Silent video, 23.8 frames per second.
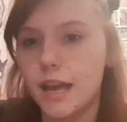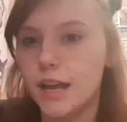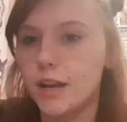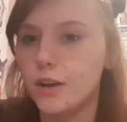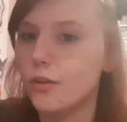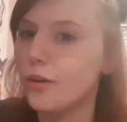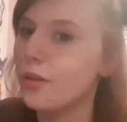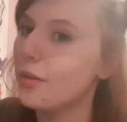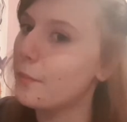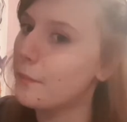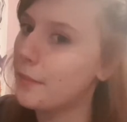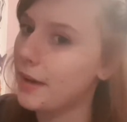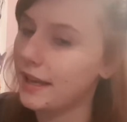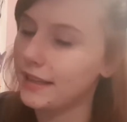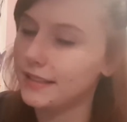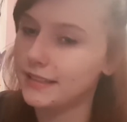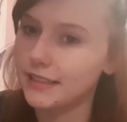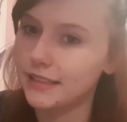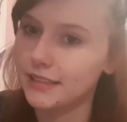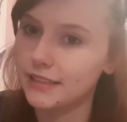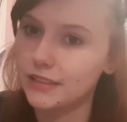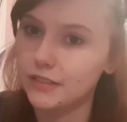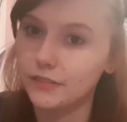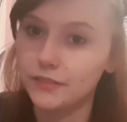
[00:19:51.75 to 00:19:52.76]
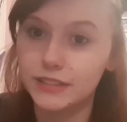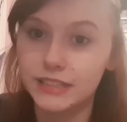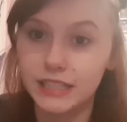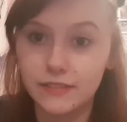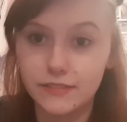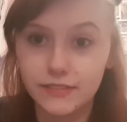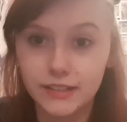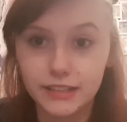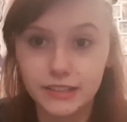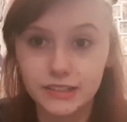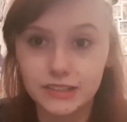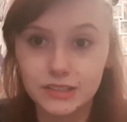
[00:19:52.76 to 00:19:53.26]
know the basics of
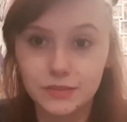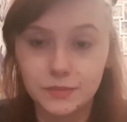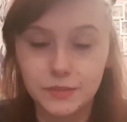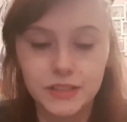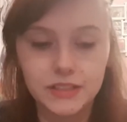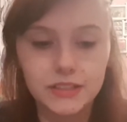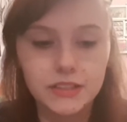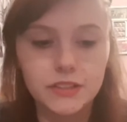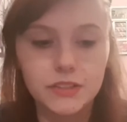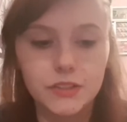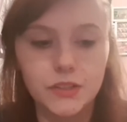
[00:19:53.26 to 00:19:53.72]
7 instruments.